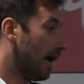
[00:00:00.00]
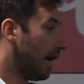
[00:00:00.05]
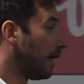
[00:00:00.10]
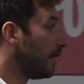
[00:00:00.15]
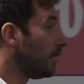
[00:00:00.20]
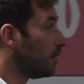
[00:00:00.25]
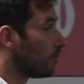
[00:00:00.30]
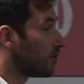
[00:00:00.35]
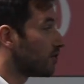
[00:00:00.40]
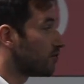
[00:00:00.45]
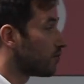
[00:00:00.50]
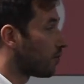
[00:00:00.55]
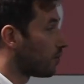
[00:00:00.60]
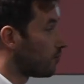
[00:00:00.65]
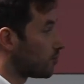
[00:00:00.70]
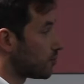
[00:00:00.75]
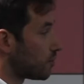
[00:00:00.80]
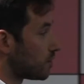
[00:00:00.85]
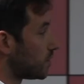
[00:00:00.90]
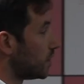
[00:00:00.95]
newest
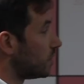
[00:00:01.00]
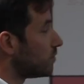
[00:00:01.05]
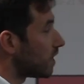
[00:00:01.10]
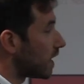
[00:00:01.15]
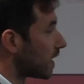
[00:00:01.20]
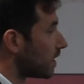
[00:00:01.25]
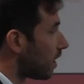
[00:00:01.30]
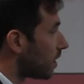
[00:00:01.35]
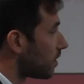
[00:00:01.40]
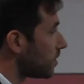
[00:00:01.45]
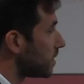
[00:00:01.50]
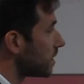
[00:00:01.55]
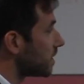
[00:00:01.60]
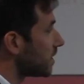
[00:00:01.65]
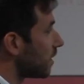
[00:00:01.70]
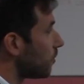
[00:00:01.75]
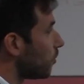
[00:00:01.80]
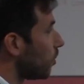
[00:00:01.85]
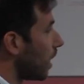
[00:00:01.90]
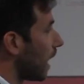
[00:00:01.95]
solutions, new technologies
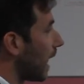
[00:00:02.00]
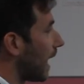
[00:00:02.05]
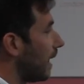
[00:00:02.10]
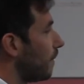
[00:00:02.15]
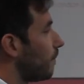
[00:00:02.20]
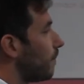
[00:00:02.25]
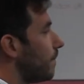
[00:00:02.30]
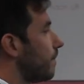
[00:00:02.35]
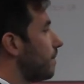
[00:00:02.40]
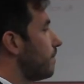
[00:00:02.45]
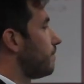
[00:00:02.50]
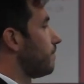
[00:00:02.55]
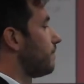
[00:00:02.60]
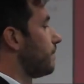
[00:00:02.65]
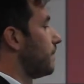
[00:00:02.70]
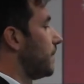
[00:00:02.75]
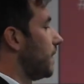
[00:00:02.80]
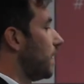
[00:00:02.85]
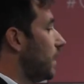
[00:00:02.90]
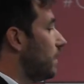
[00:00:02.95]
that will help
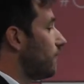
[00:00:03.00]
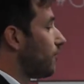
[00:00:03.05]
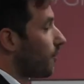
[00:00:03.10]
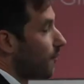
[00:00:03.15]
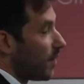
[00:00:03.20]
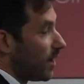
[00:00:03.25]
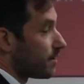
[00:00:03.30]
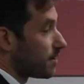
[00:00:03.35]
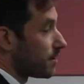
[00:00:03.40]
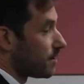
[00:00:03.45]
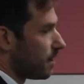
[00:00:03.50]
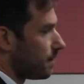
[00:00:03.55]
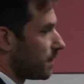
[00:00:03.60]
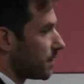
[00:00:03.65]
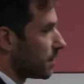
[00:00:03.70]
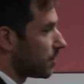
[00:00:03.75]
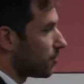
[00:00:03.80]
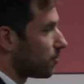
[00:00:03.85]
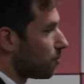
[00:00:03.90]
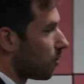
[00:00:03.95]
deliver better
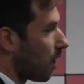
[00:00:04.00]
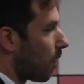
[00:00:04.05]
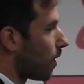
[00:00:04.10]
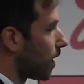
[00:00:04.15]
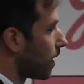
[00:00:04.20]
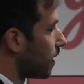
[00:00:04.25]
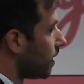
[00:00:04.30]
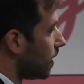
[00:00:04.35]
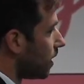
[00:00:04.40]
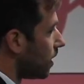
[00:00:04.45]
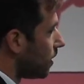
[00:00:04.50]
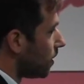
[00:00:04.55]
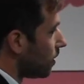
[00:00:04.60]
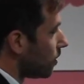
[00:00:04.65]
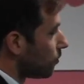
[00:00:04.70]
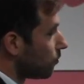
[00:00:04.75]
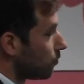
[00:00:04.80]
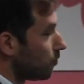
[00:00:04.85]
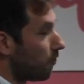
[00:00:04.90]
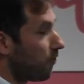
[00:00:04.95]
services to our
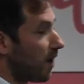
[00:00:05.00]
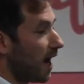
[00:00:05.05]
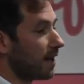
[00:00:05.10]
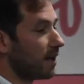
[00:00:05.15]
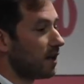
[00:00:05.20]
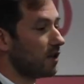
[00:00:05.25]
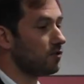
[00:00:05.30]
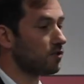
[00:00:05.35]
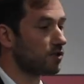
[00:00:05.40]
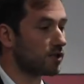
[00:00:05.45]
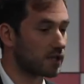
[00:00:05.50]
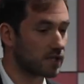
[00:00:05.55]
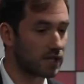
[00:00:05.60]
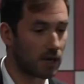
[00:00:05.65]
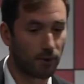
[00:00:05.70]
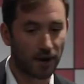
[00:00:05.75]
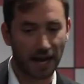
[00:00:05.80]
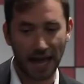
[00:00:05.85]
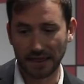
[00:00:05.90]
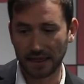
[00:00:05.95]
2 final users,
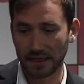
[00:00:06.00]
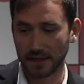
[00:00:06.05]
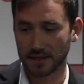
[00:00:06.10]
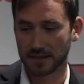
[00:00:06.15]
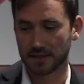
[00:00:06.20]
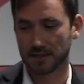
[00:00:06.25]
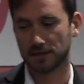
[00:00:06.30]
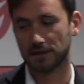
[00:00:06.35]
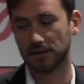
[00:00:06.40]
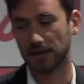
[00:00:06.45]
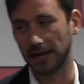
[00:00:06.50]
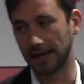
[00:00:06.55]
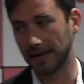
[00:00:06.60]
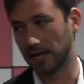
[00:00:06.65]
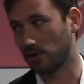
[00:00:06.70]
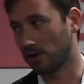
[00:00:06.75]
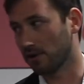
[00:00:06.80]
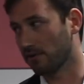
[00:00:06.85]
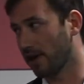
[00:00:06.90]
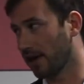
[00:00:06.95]
our athletes and
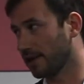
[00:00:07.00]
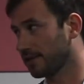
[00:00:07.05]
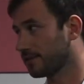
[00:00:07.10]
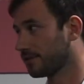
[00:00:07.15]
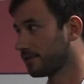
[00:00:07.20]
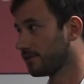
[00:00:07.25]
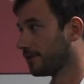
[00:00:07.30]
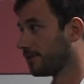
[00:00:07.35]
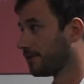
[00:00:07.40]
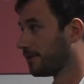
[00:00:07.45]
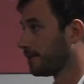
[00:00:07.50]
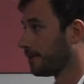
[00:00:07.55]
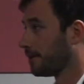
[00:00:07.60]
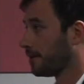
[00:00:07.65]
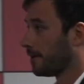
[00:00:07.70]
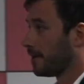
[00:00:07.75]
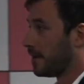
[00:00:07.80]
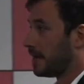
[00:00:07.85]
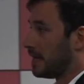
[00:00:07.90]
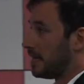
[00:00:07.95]
our fans.
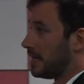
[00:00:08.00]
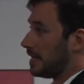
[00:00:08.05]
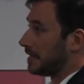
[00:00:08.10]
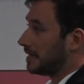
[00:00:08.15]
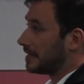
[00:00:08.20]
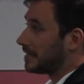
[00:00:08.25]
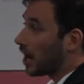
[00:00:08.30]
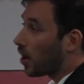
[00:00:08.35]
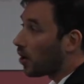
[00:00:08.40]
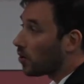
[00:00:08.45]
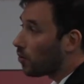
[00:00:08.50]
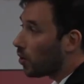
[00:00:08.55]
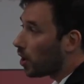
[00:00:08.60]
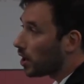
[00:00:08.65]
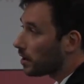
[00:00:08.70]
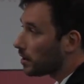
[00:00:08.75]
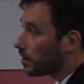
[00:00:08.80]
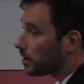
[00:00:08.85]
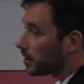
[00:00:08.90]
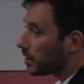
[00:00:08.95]
The second
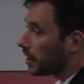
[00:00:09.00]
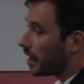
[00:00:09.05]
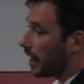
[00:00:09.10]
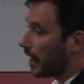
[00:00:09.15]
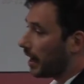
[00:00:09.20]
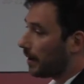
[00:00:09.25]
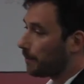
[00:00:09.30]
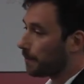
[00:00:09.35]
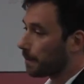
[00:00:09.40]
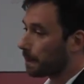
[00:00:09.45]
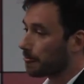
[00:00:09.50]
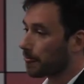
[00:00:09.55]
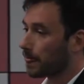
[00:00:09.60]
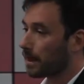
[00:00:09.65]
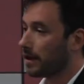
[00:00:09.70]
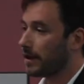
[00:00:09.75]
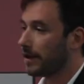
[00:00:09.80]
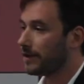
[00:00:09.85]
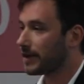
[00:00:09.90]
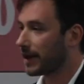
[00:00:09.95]
one
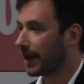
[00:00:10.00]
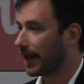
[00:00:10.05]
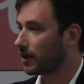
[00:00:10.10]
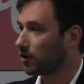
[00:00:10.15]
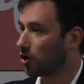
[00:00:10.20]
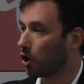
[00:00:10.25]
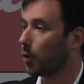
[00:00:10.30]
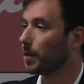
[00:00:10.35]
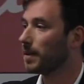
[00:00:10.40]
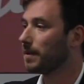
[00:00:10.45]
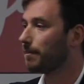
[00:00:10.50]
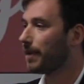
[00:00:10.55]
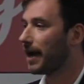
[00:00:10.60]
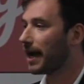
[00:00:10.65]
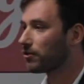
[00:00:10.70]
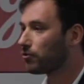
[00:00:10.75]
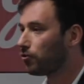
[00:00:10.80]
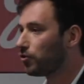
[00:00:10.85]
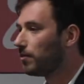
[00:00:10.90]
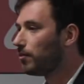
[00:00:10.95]
is, again, coming back to